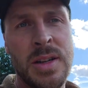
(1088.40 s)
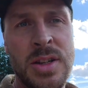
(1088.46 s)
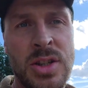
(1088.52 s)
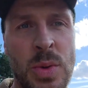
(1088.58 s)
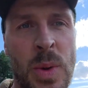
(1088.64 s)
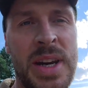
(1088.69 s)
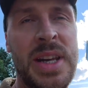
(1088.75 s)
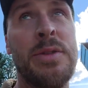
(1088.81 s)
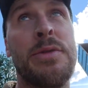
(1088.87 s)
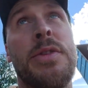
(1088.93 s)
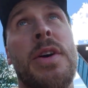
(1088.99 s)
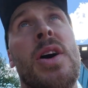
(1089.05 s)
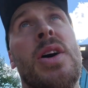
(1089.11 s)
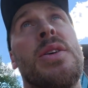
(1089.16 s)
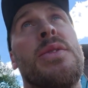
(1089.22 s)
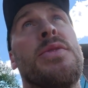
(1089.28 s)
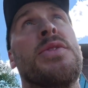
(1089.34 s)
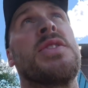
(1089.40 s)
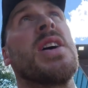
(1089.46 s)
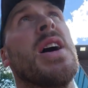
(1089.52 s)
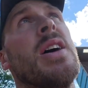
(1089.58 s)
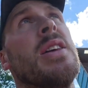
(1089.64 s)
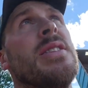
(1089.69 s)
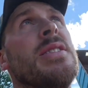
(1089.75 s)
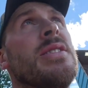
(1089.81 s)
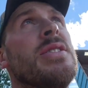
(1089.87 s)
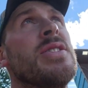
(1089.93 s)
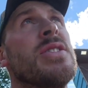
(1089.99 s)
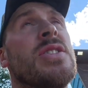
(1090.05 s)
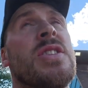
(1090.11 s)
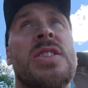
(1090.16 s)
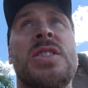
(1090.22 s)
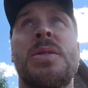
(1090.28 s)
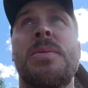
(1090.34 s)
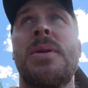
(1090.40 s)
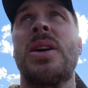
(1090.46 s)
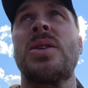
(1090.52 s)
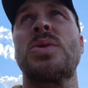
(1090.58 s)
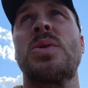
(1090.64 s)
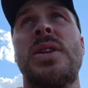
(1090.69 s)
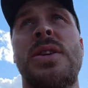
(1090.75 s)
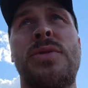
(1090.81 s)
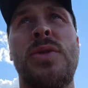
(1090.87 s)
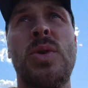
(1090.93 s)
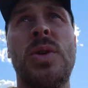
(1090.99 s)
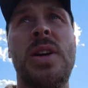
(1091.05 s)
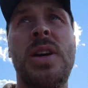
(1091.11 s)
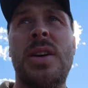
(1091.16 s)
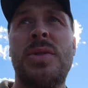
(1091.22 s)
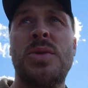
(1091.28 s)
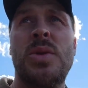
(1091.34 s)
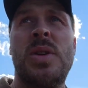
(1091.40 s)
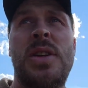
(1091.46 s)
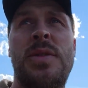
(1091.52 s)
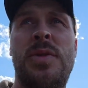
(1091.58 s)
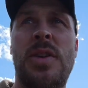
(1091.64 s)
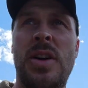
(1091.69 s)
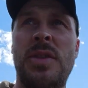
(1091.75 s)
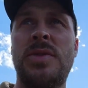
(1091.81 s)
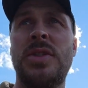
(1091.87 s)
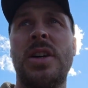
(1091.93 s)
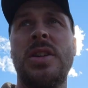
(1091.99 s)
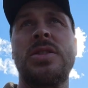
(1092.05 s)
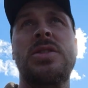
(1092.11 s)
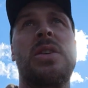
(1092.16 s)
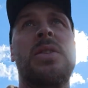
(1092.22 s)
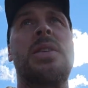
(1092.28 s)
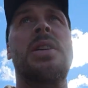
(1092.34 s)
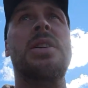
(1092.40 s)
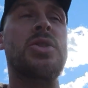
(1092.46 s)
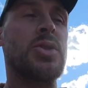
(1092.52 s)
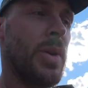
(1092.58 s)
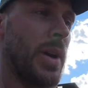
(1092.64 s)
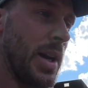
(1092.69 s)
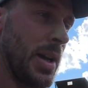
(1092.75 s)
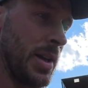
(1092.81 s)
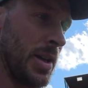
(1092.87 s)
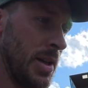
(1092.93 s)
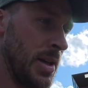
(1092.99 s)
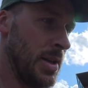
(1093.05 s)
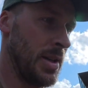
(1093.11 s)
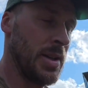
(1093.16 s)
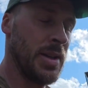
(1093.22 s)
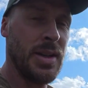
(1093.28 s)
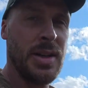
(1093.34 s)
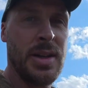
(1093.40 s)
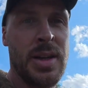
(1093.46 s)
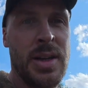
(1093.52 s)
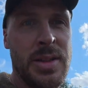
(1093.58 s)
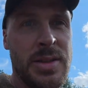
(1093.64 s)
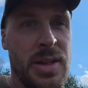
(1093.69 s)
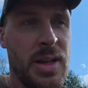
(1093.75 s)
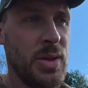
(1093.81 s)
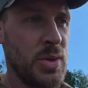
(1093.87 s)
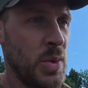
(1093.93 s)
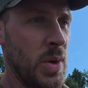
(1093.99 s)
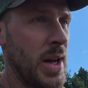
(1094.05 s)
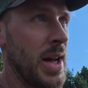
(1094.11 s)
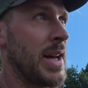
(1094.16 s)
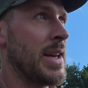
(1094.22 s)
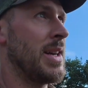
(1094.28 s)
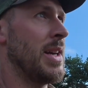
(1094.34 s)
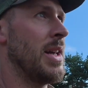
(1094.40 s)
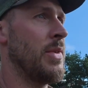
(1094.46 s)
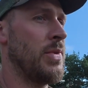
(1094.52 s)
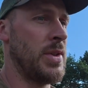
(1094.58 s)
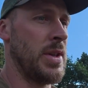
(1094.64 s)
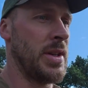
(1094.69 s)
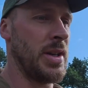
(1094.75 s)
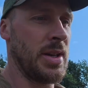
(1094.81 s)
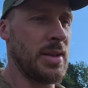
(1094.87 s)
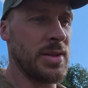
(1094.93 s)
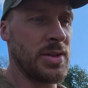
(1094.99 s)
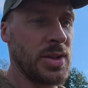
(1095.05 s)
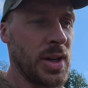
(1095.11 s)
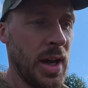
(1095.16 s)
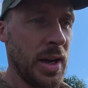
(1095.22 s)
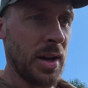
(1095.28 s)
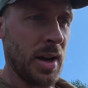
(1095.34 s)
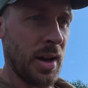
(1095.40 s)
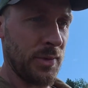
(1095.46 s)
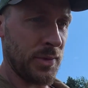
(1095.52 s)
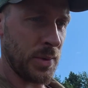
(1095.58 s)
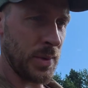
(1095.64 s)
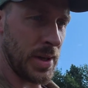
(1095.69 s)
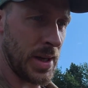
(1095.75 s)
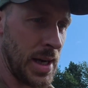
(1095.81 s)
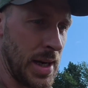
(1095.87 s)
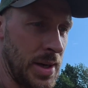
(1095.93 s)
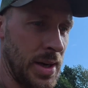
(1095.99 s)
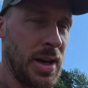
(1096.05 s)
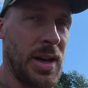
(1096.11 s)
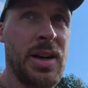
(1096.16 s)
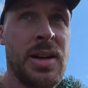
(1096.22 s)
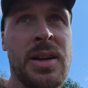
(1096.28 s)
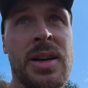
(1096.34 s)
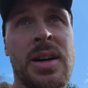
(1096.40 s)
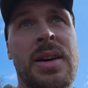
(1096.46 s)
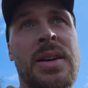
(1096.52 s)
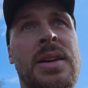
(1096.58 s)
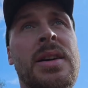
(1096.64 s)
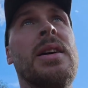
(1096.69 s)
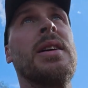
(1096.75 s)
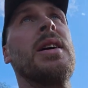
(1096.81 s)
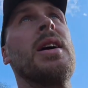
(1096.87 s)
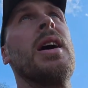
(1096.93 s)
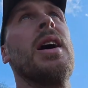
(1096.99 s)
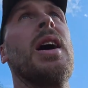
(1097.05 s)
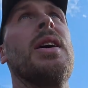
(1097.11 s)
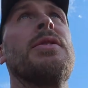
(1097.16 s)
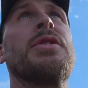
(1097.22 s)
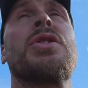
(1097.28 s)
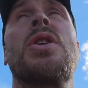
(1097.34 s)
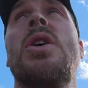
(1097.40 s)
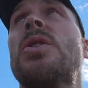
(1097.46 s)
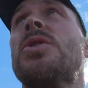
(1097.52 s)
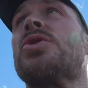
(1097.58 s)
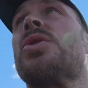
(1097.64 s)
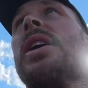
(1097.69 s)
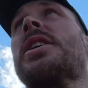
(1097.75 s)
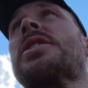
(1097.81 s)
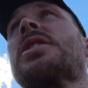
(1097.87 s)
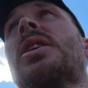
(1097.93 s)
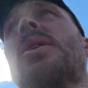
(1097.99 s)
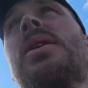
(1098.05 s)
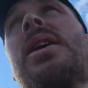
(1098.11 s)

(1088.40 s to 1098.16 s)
25 tonnes just about, 24.5, 25 tonnes on that trailer. So that was what I had left in the other shed after we had our harvest contract go